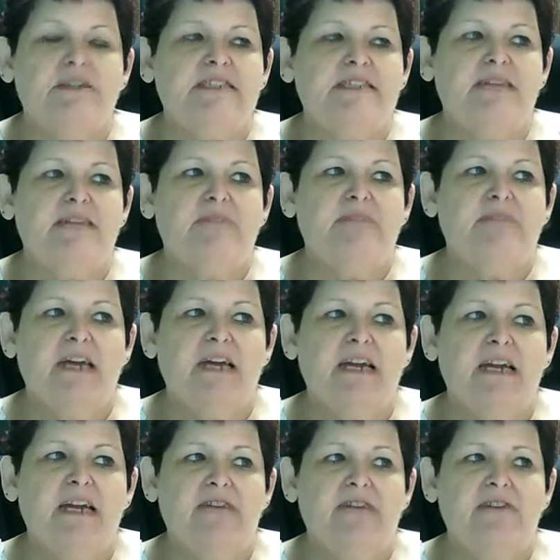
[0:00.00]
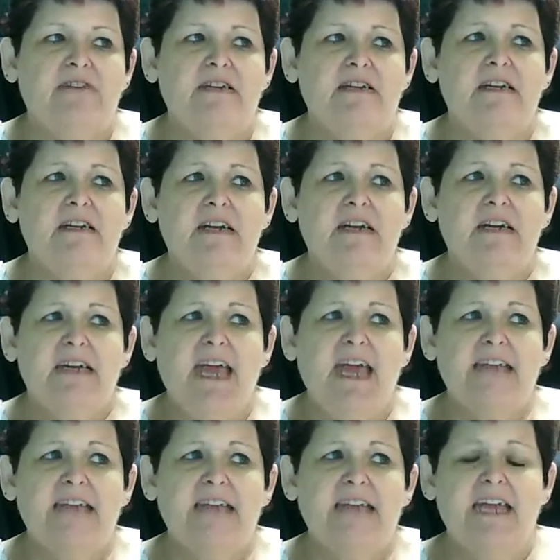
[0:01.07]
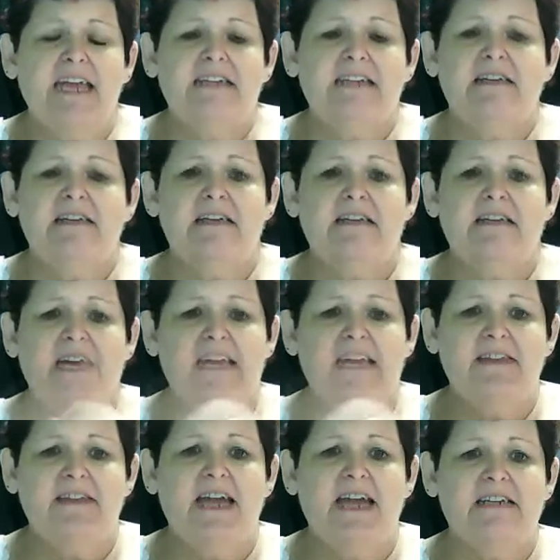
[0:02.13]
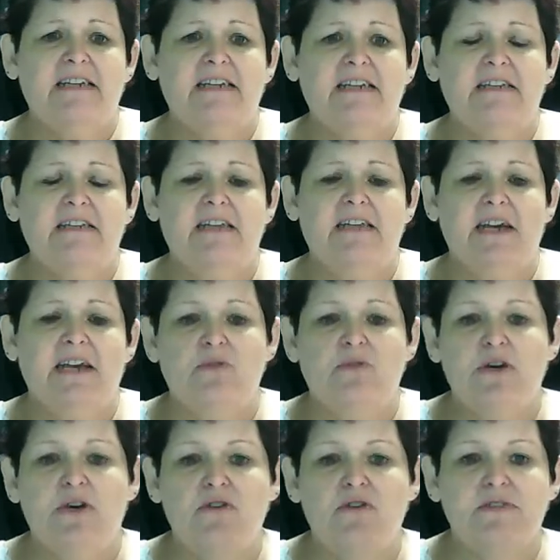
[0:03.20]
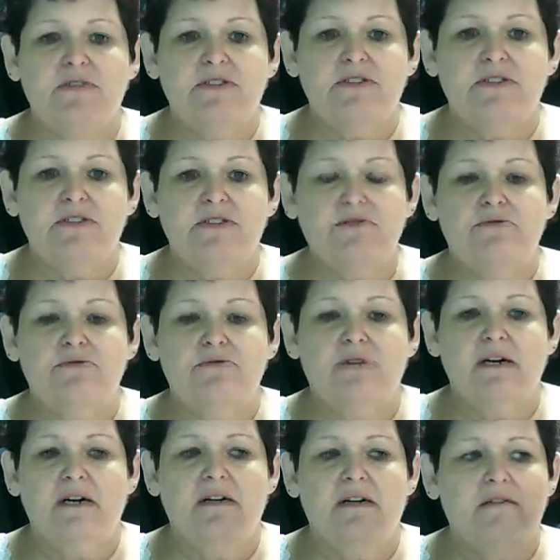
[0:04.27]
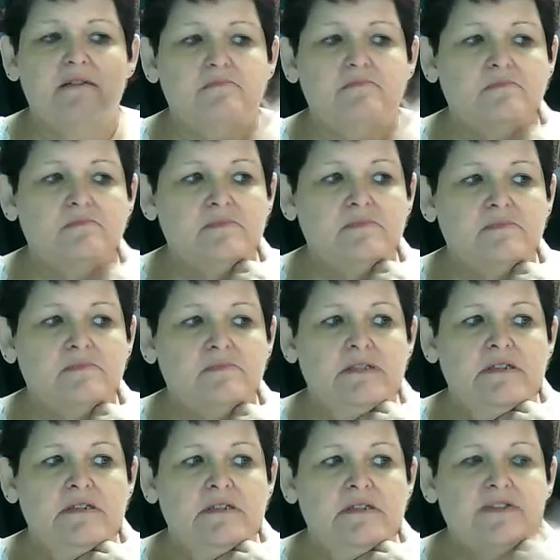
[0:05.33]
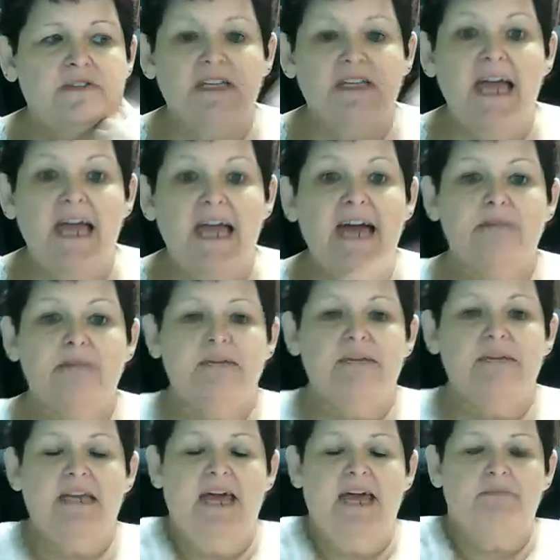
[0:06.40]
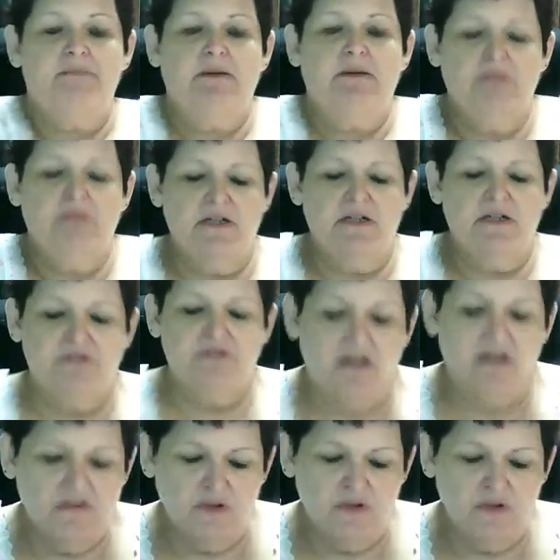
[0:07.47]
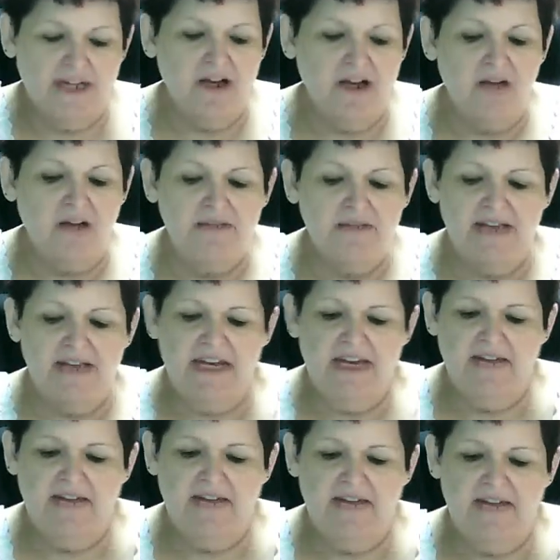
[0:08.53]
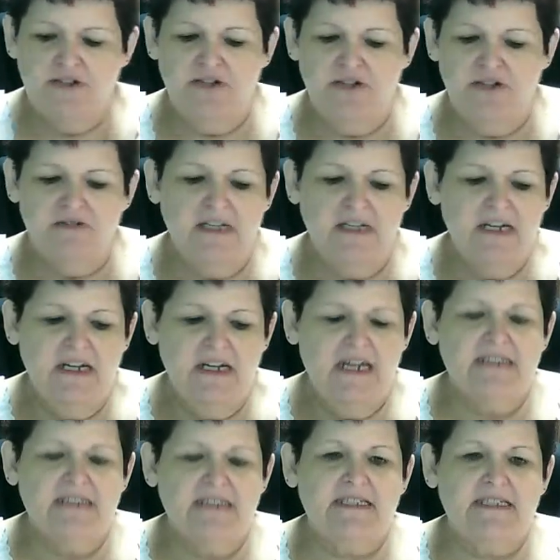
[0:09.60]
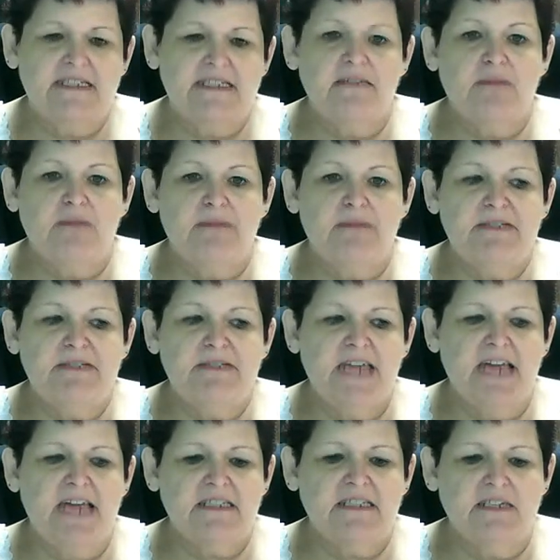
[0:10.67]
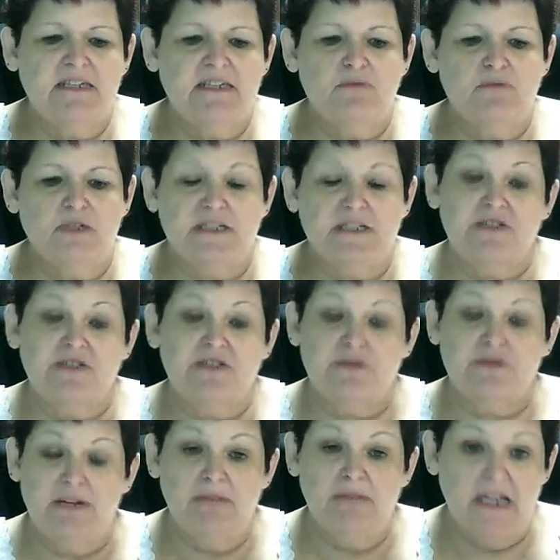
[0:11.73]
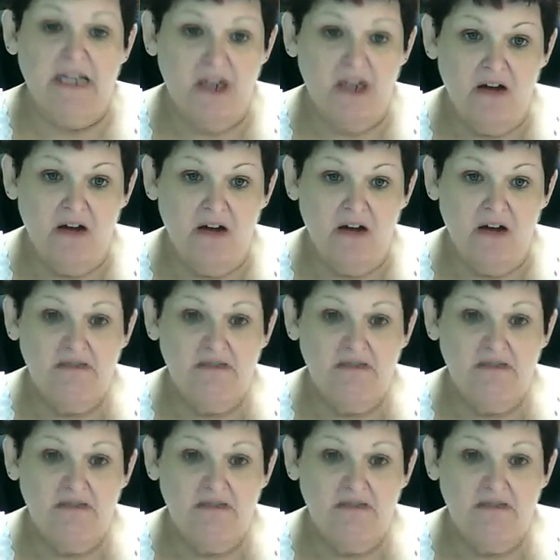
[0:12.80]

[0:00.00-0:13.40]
same day I had the CAT scan done, I had that done, and then I went over to the lab and had my blood drawn. Well, they called me that afternoon and said that my potassium was extremely low.